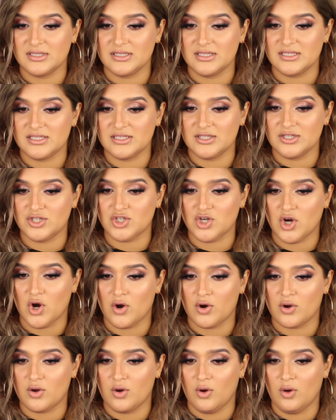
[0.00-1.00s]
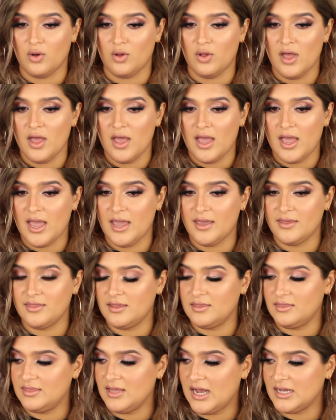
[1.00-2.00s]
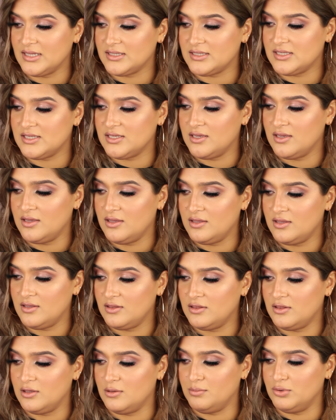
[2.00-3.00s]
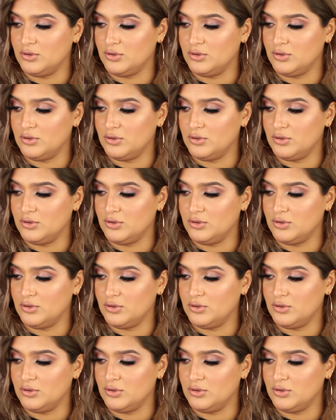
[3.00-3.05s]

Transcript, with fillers: This is the charcoal and then that's the